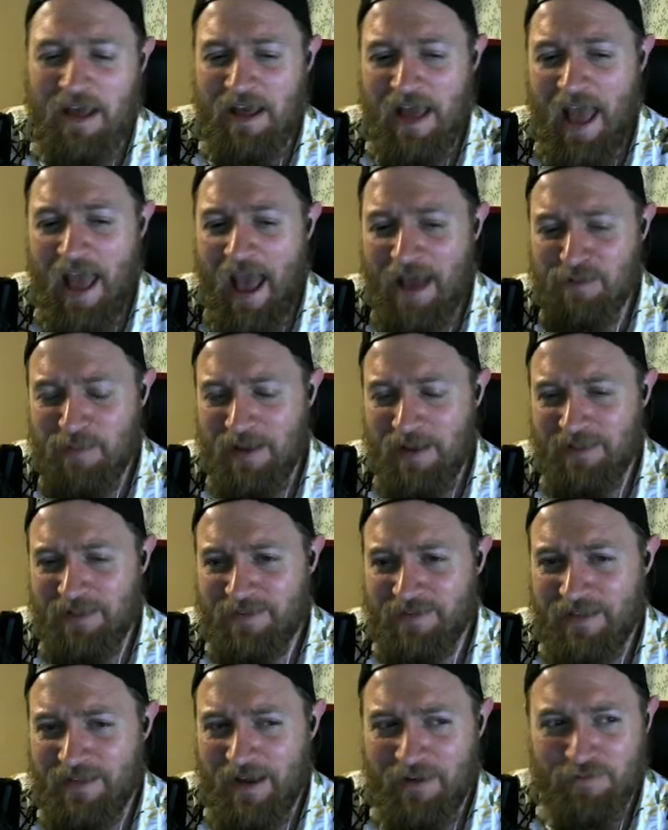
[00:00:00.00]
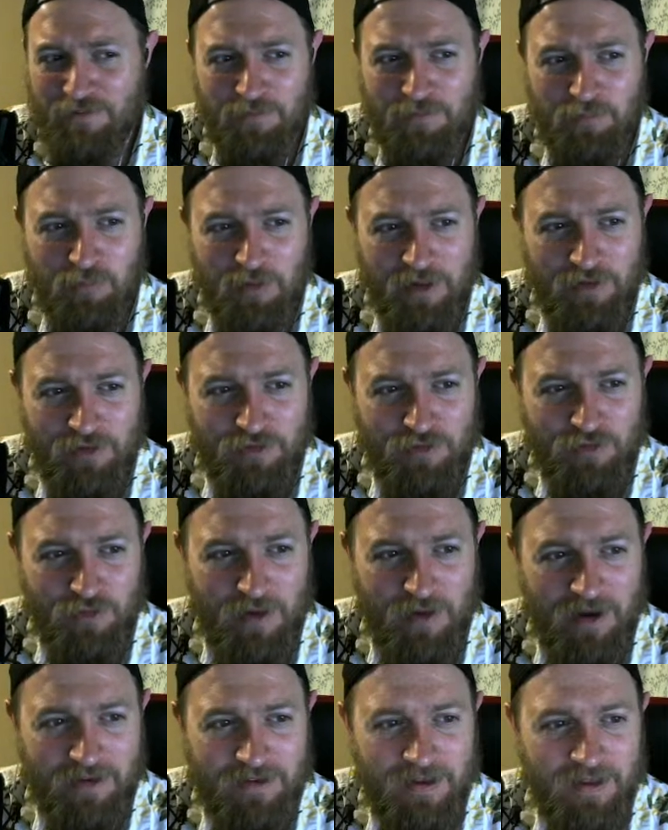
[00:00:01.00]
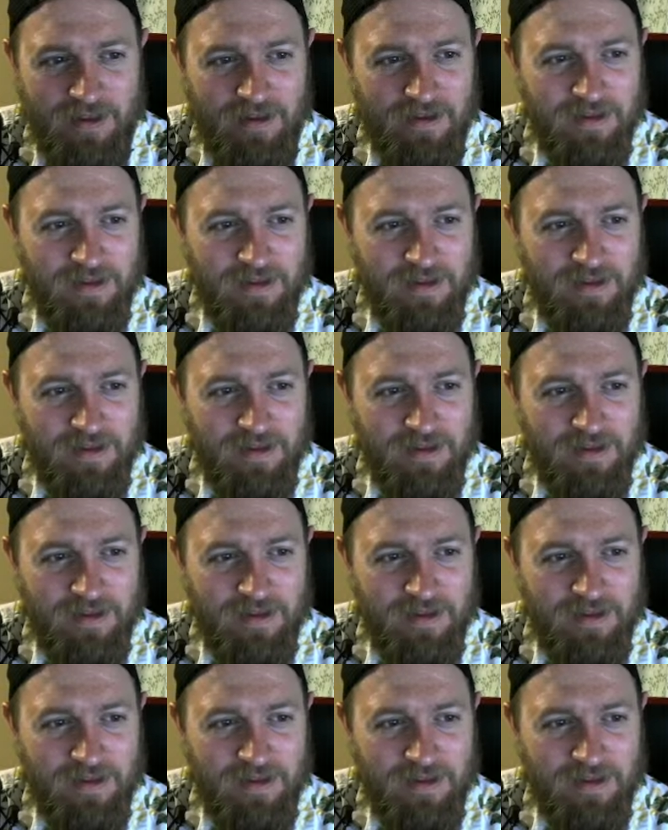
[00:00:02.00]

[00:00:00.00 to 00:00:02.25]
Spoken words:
admin stuff pretty strict.